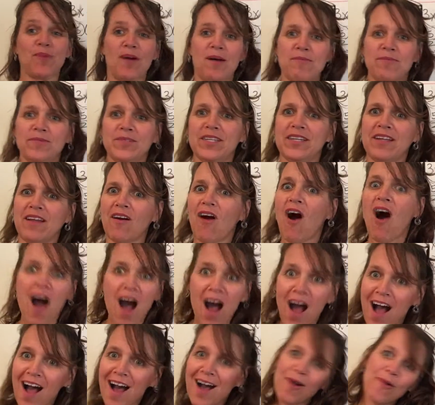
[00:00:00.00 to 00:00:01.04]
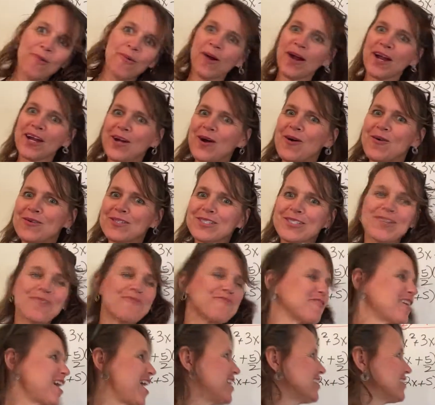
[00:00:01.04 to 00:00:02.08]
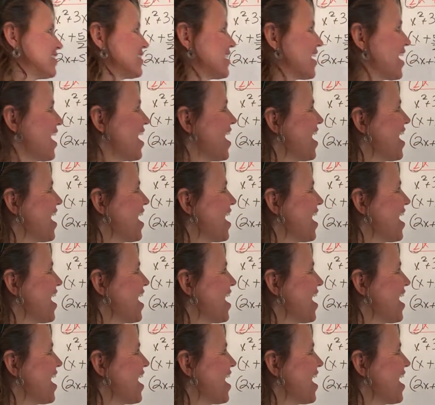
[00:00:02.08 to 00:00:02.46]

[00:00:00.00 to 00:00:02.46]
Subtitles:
problem to do. We're going so fast.